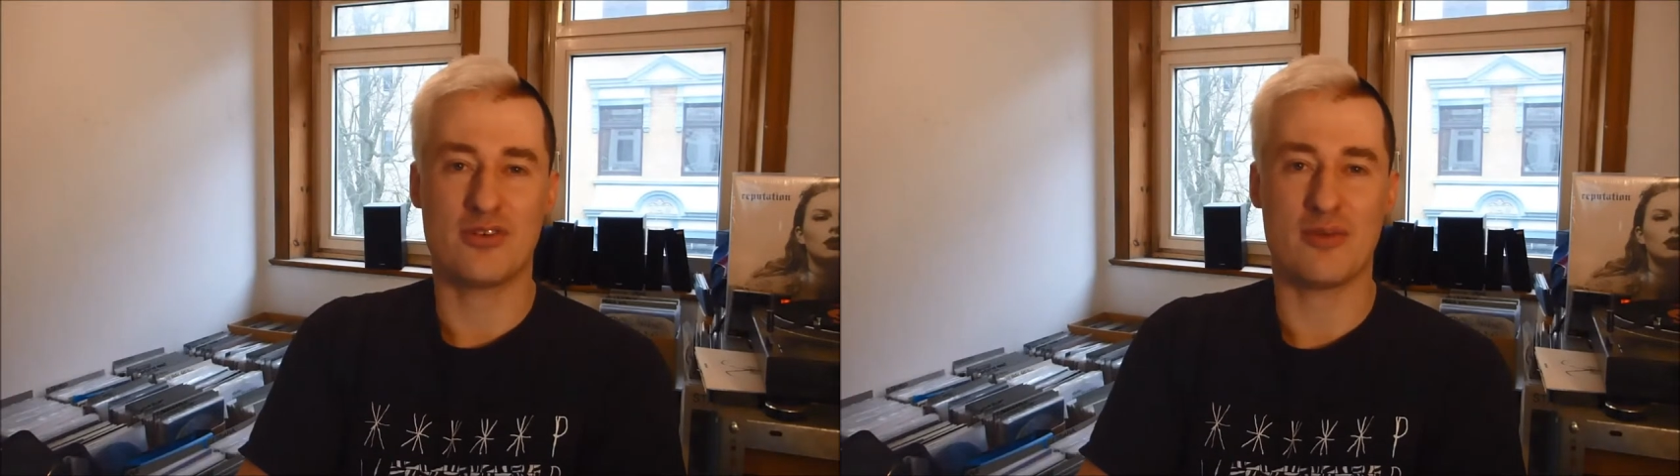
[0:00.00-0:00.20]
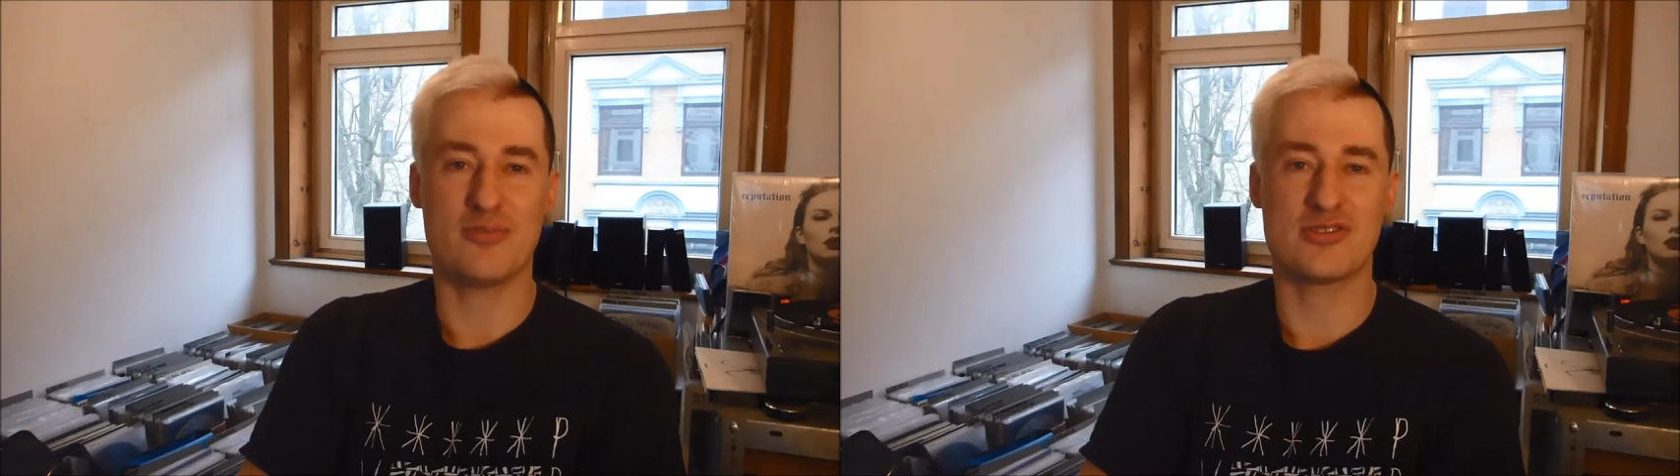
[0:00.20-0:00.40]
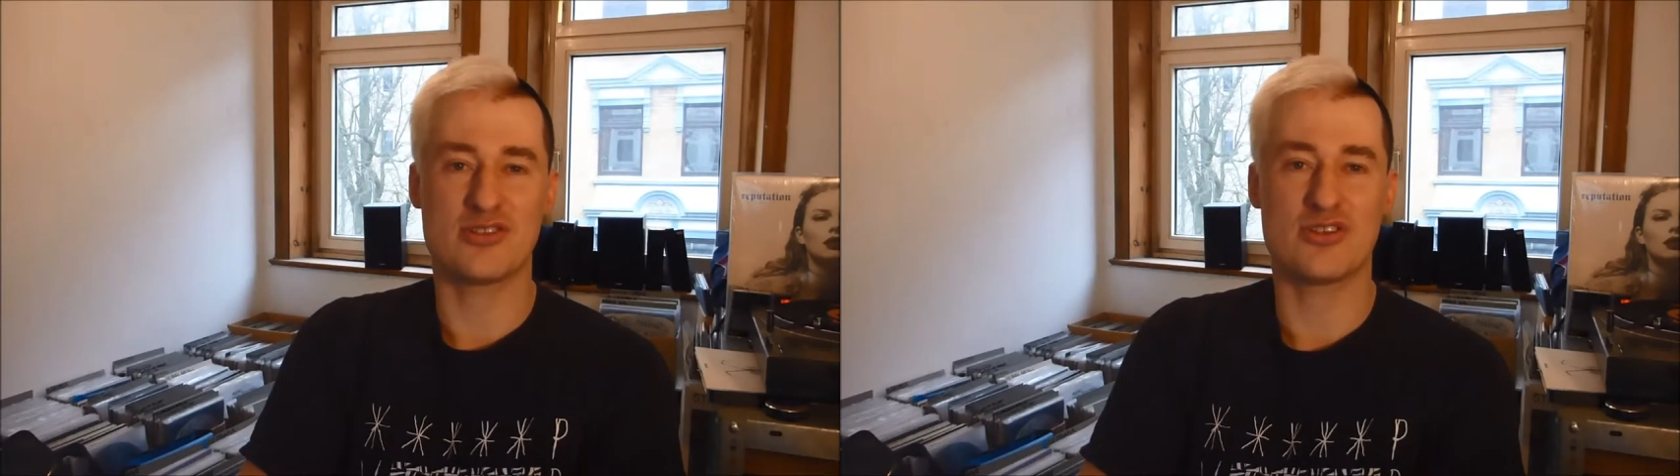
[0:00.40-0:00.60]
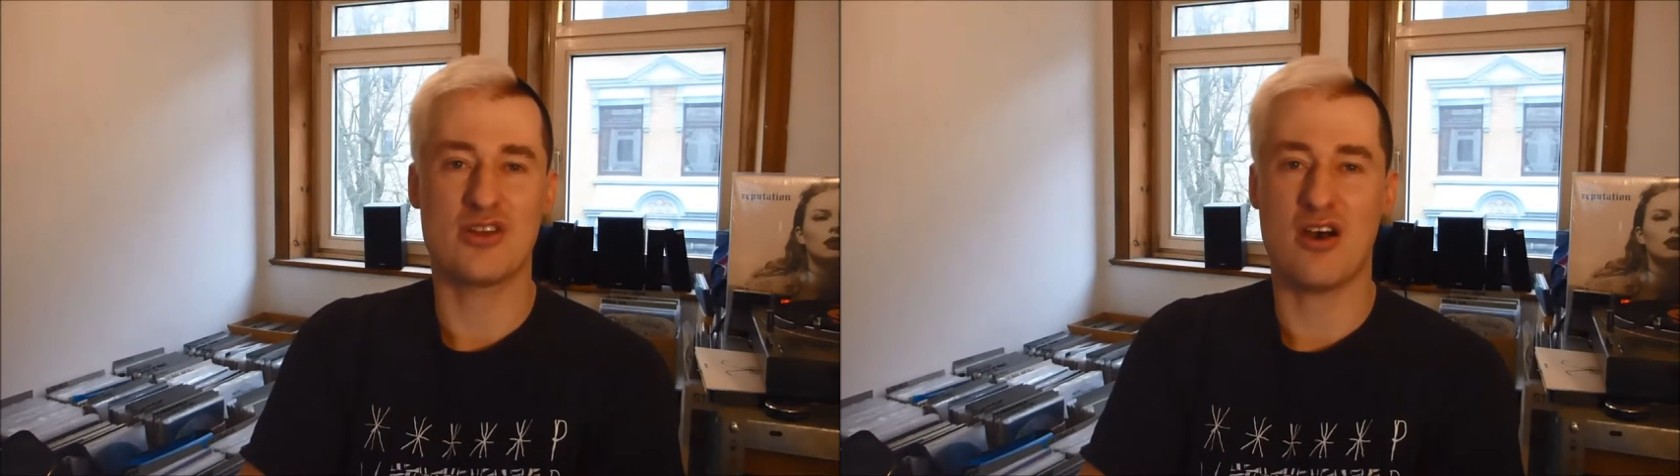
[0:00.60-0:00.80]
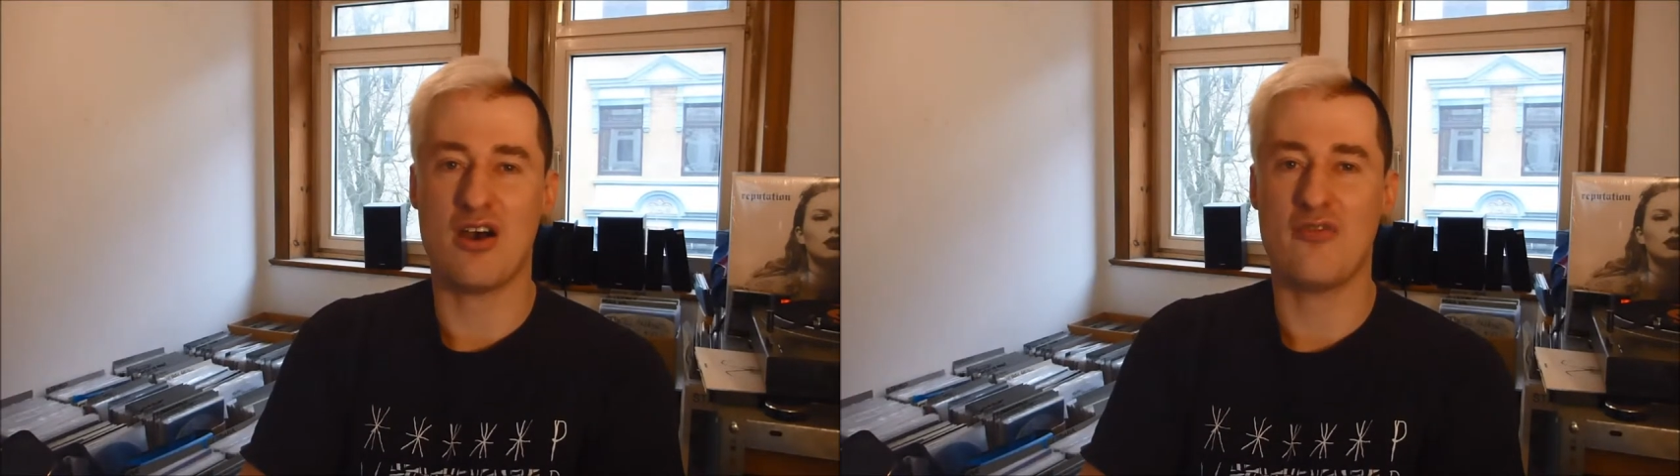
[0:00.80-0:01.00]
composition
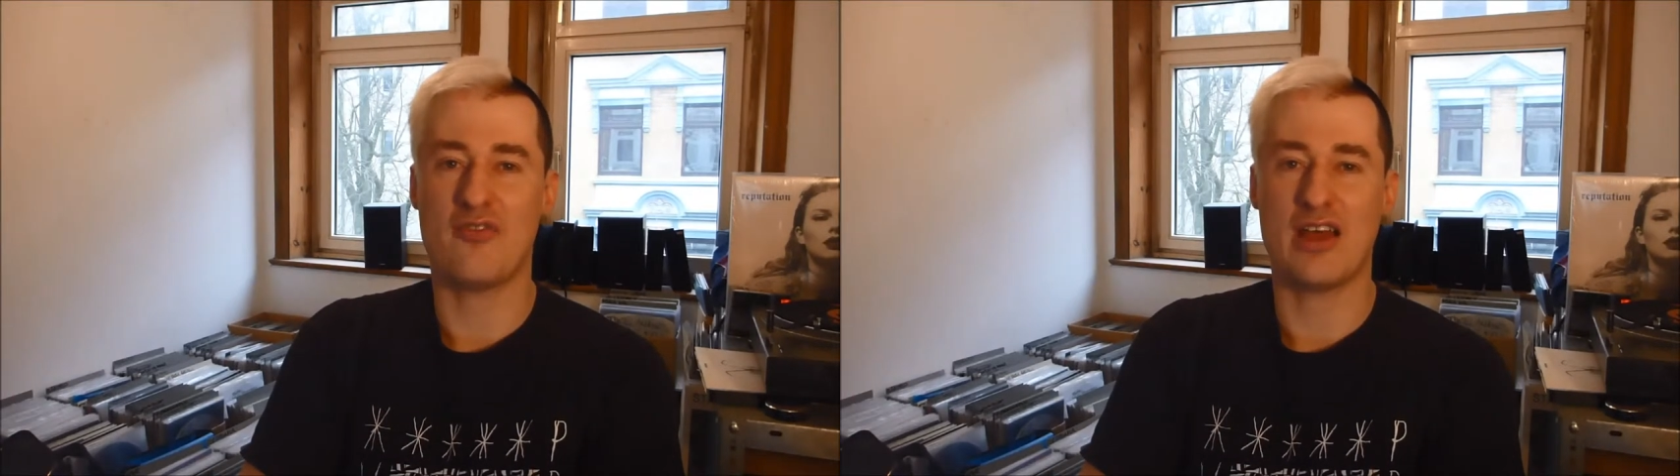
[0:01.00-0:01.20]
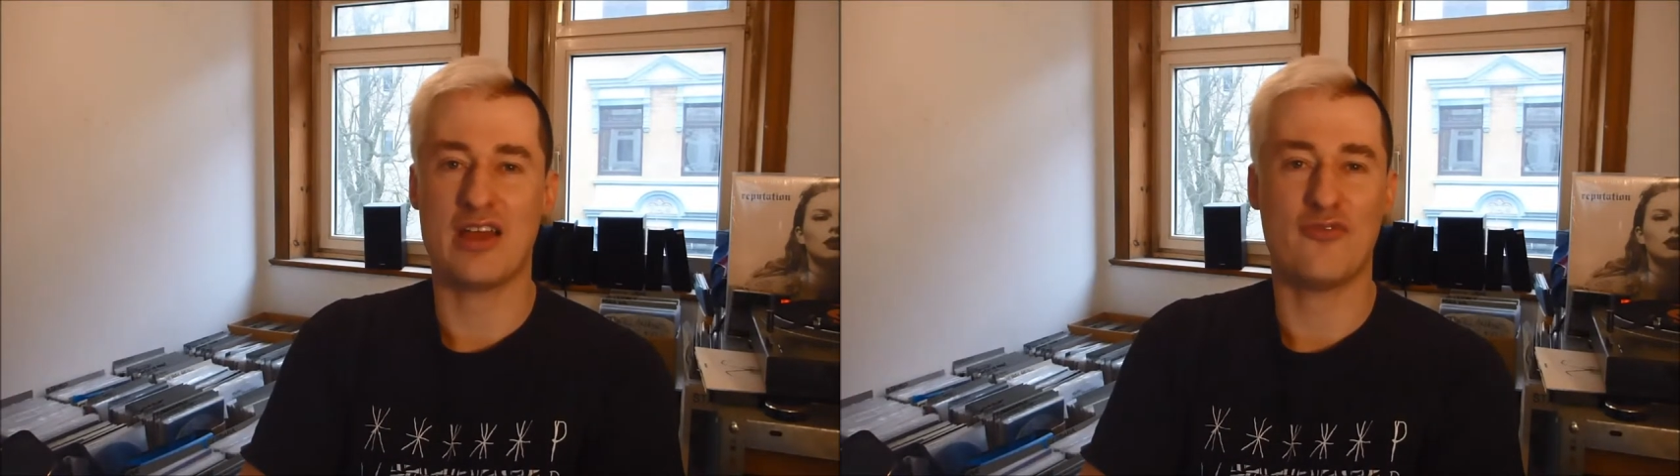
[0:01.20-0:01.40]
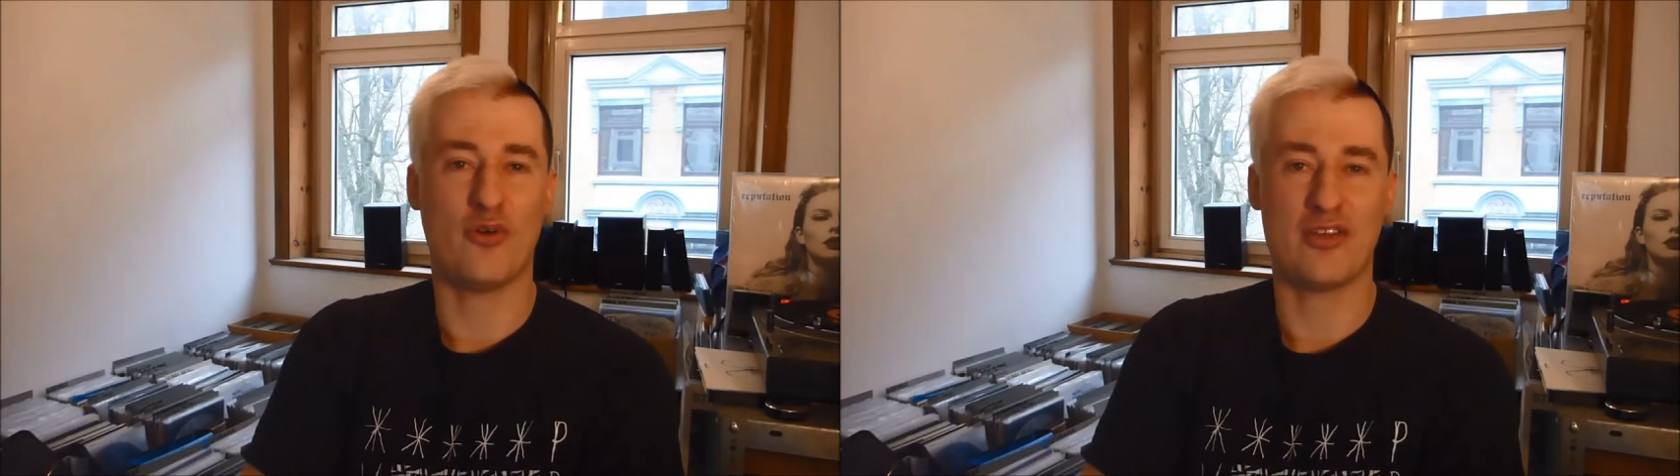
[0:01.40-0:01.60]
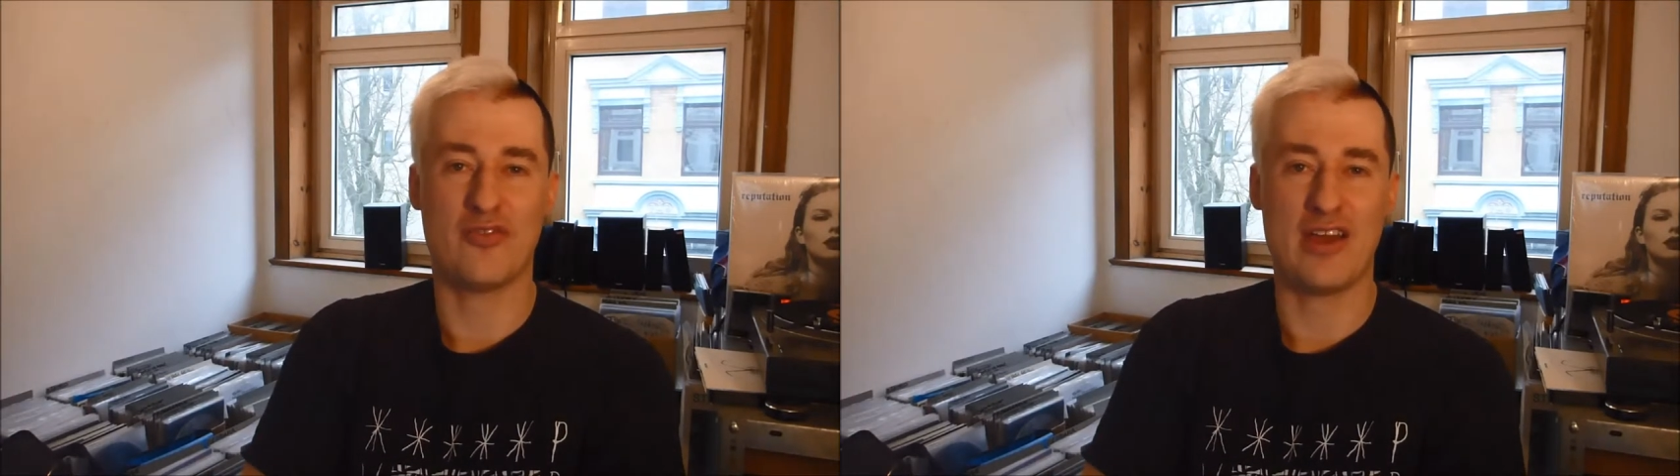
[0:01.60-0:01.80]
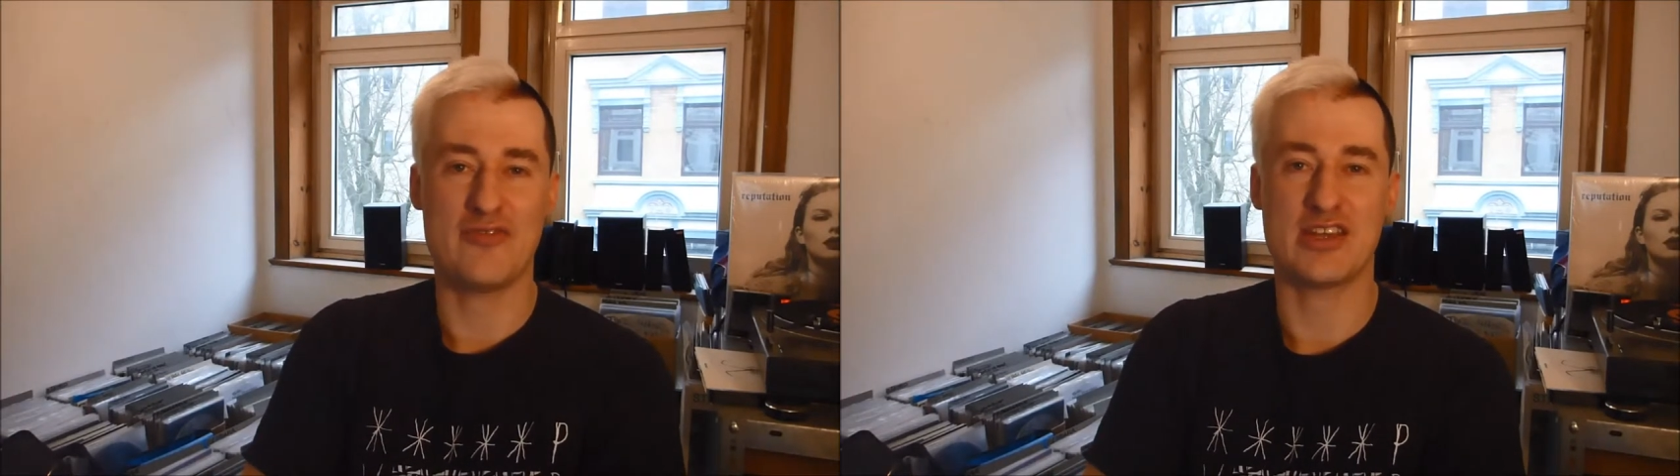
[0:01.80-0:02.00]
of like 45